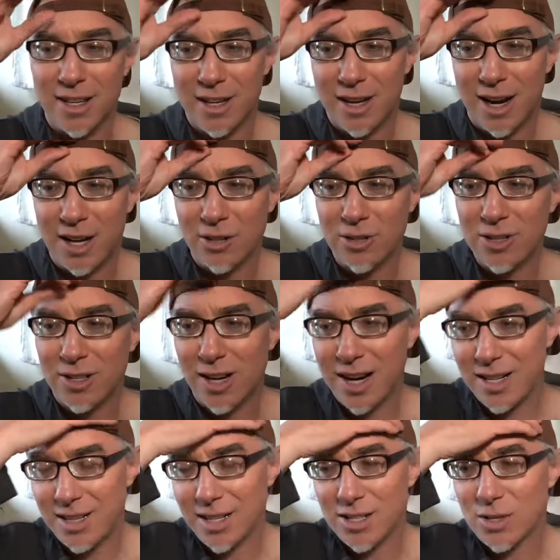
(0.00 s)
I learned a lot
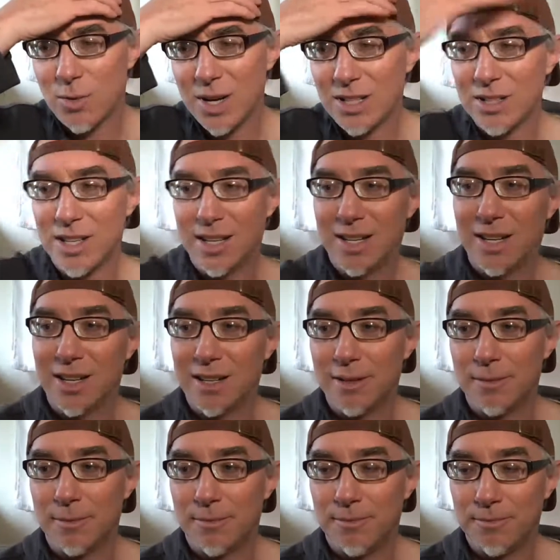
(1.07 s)
of things quickly in a
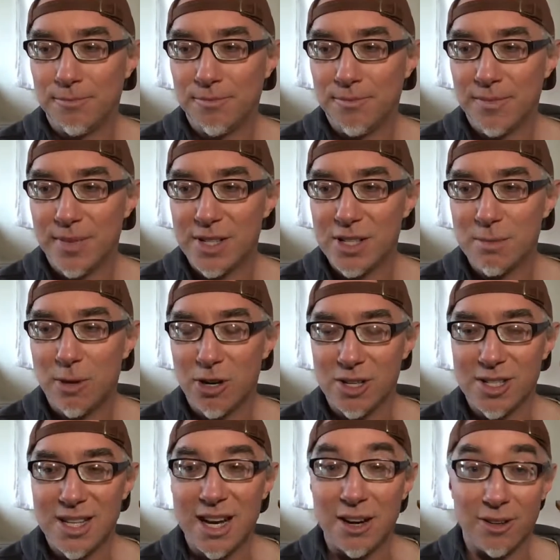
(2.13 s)
smart
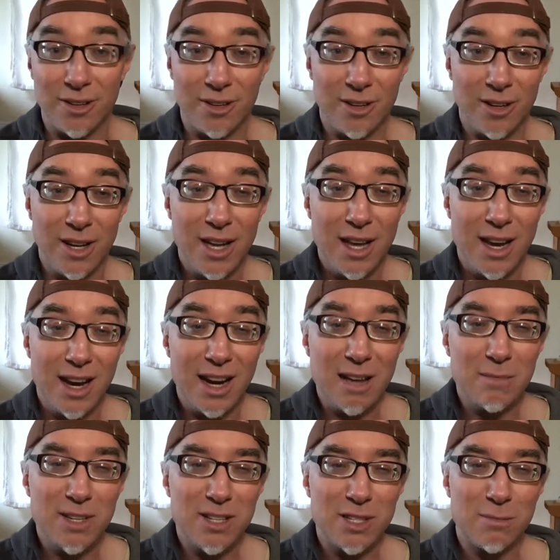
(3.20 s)
town. And I
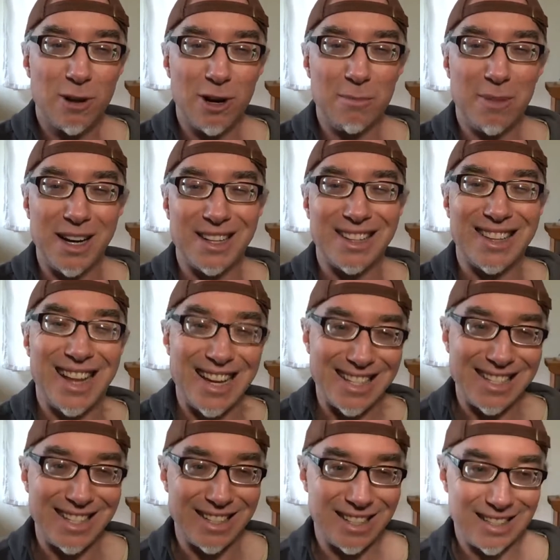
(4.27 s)
mean smart by
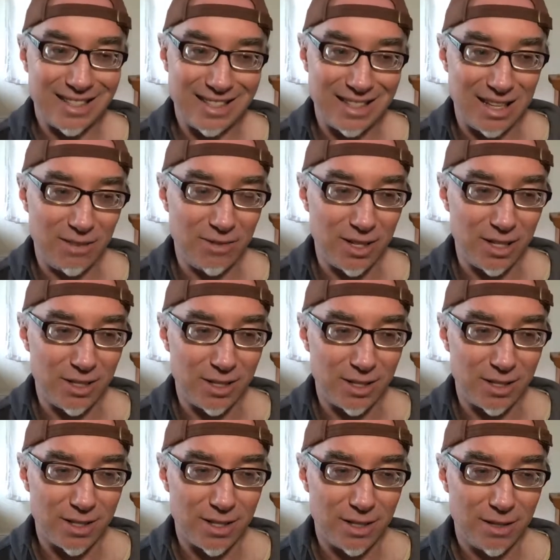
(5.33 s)
classic
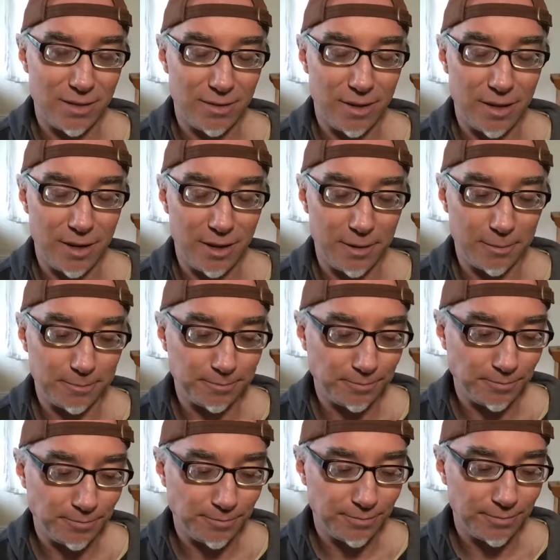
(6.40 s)
definitions.
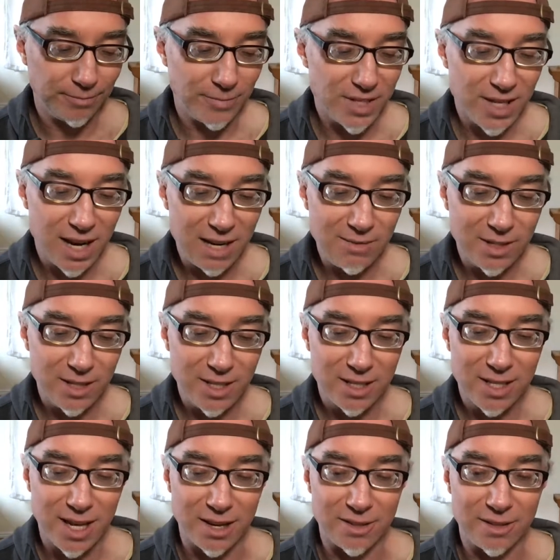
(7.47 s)
It's an Ivy League
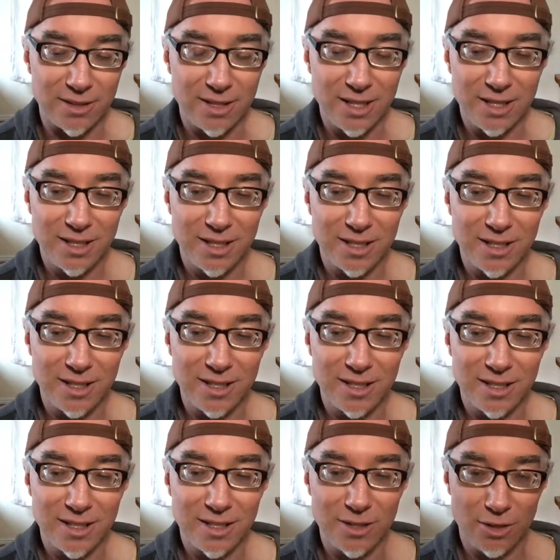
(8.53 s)
town, Ithaca,
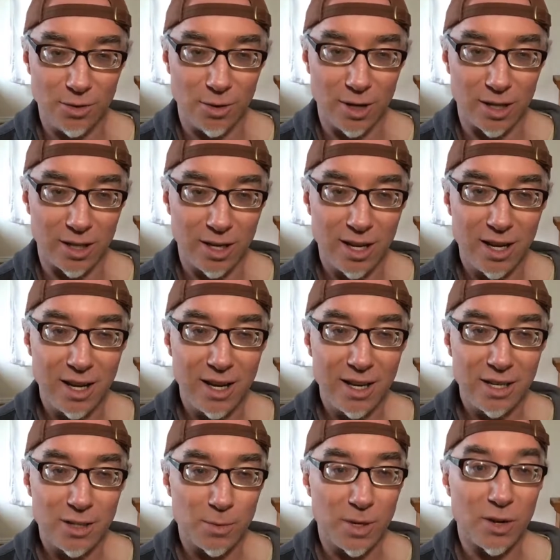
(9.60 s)
New York.
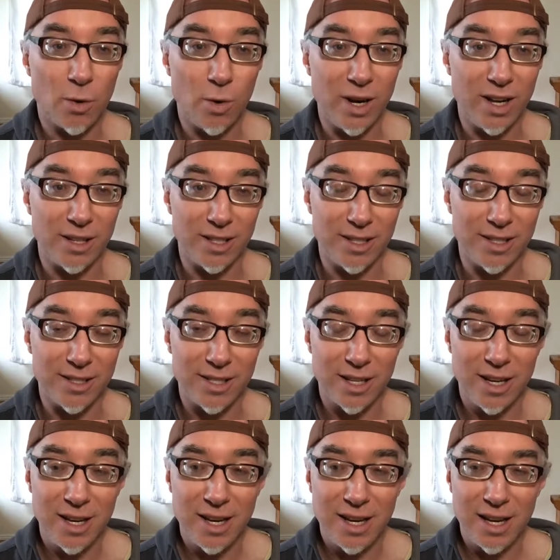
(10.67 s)
It's where Cornell is.
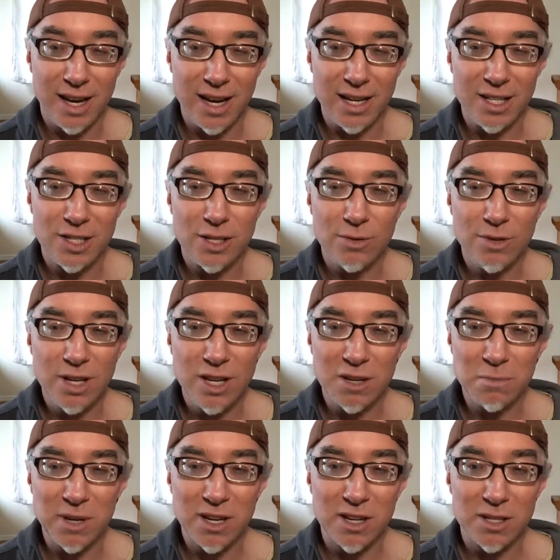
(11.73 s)
And it's unique
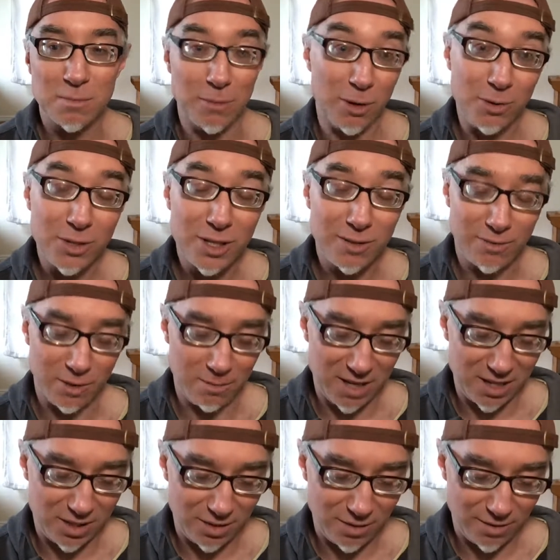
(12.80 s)
because most of the
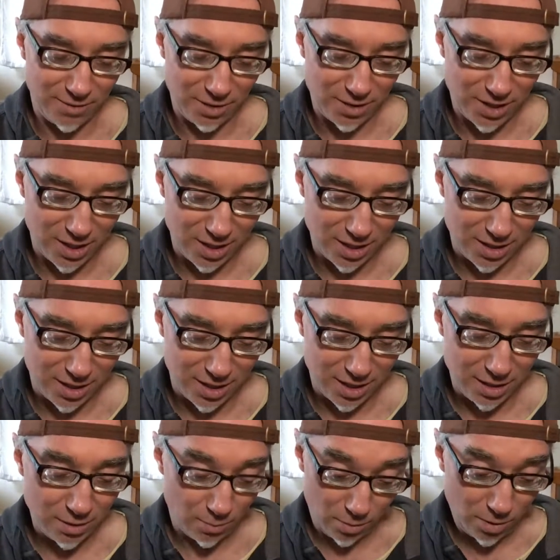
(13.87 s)
best universities
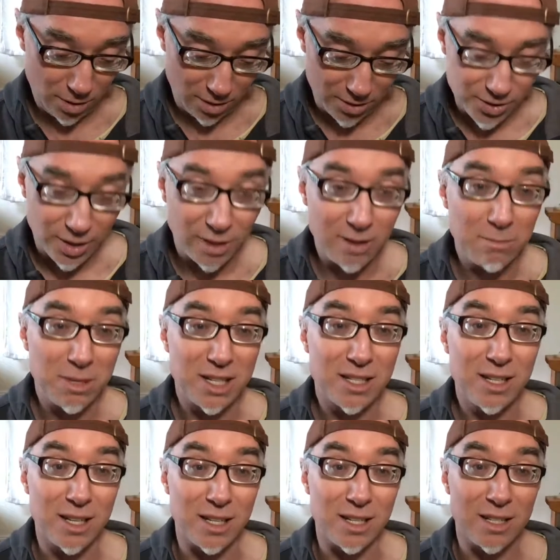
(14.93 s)
in the world are in big
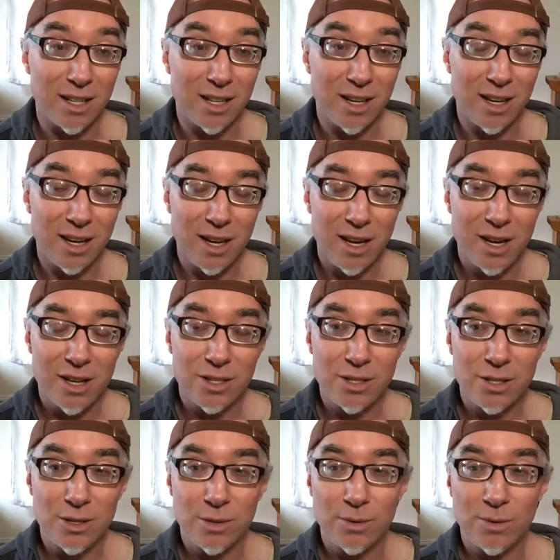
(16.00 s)
cities.
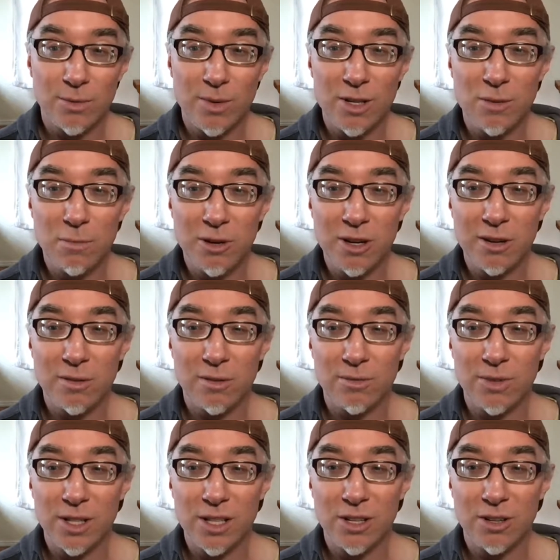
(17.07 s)
So when you put a
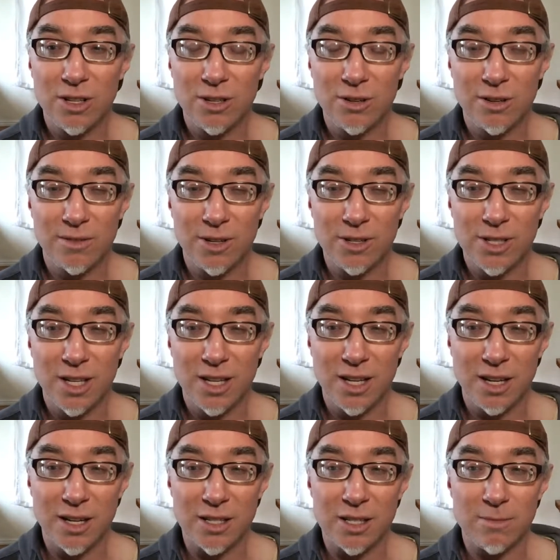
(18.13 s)
really good university
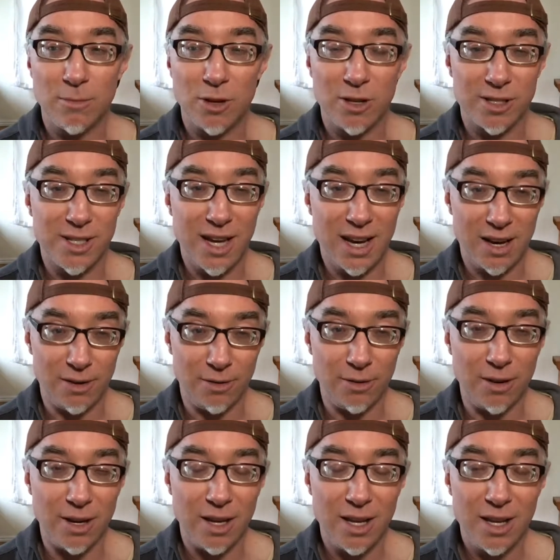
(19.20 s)
in a small town,
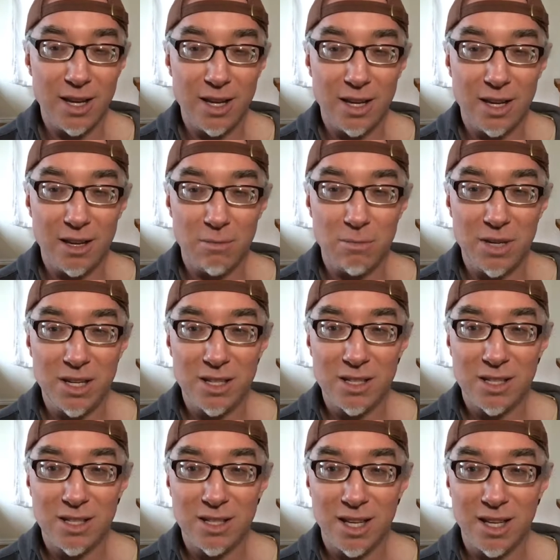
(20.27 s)
it
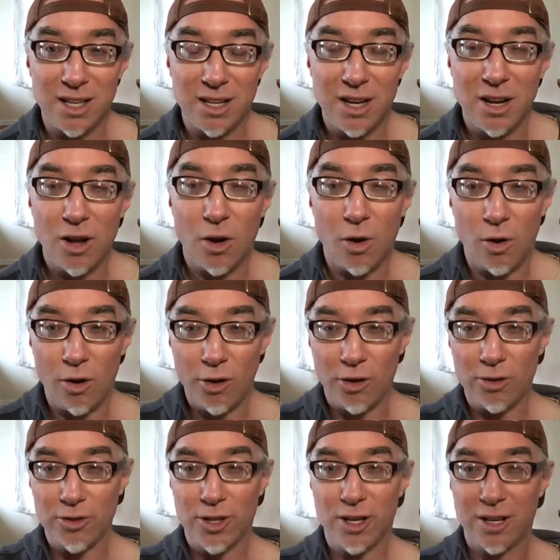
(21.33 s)
means that
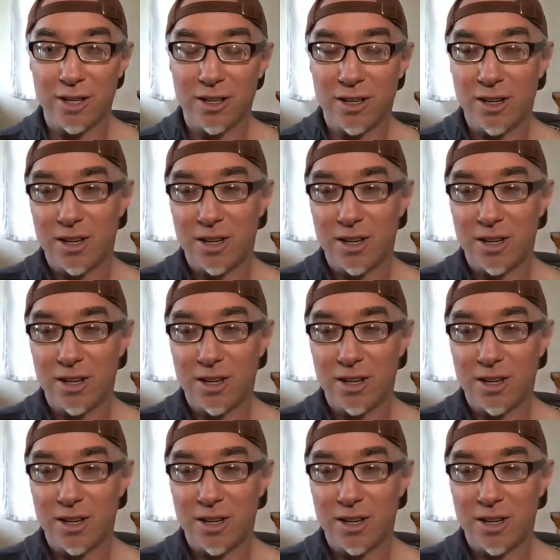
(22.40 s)
all the